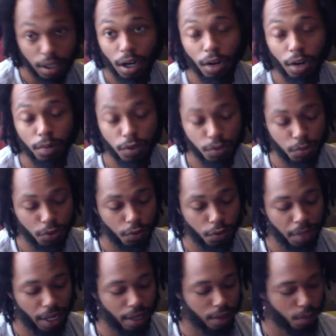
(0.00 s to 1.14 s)
our most beautiful
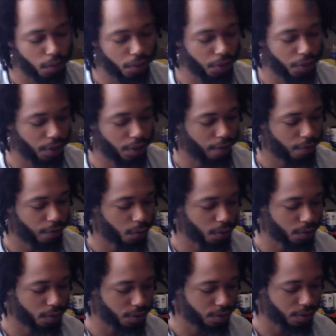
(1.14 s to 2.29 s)
path. What do you have for
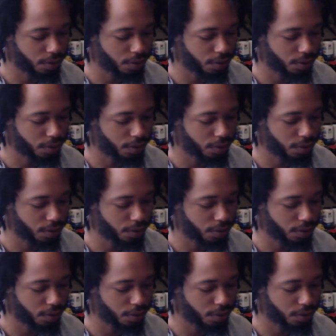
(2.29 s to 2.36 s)
us?